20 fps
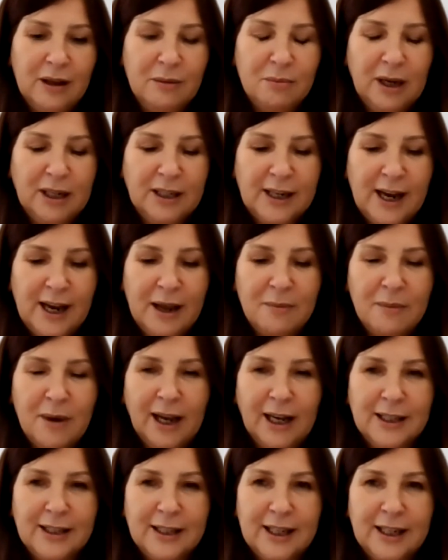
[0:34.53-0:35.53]
by Time
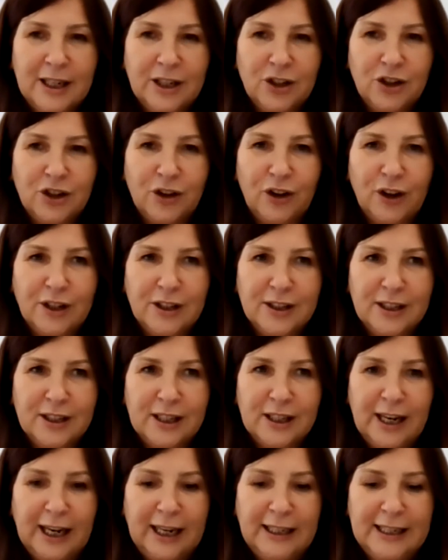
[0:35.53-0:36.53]
magazine in
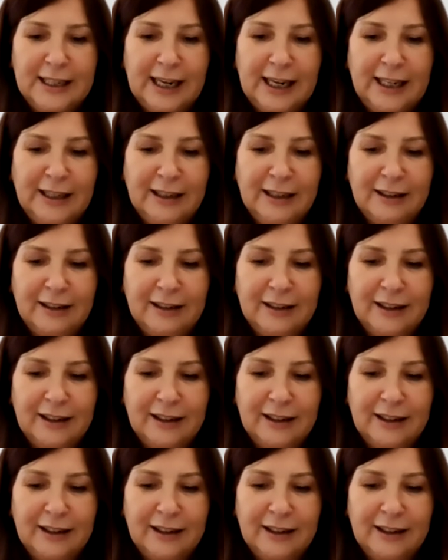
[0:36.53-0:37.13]
2019